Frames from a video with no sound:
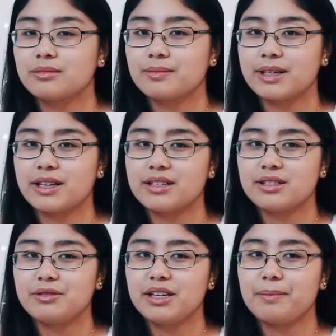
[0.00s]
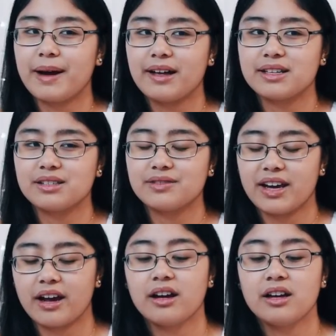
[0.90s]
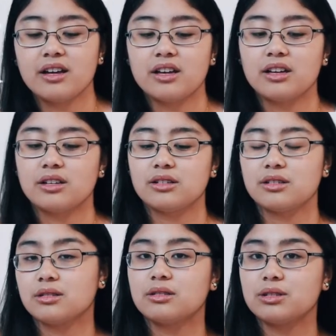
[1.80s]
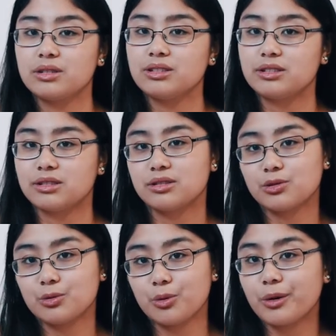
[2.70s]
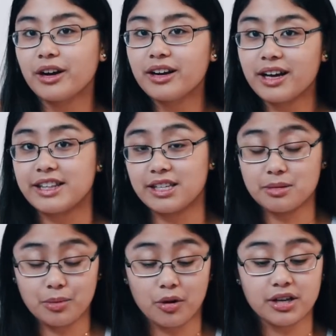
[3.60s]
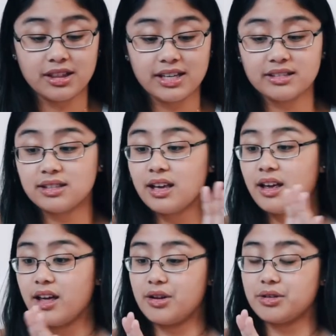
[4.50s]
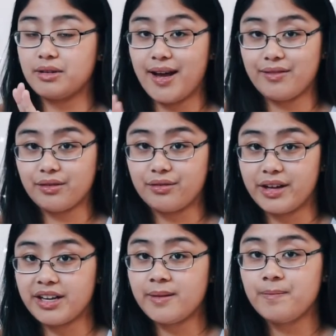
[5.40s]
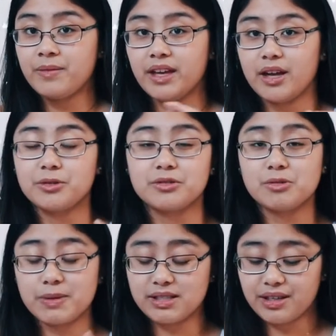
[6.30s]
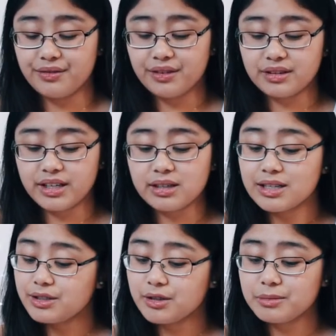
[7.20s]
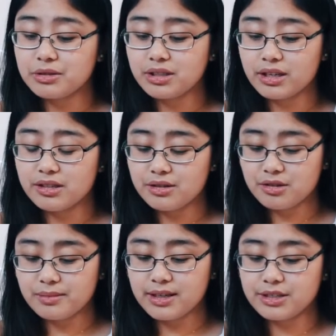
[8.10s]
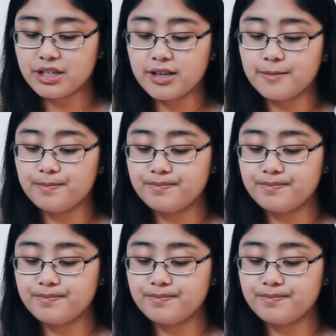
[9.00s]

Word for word: because you need a balance of like schoolwork and the important things, and also having fun. And also specifically because you're a music industry major,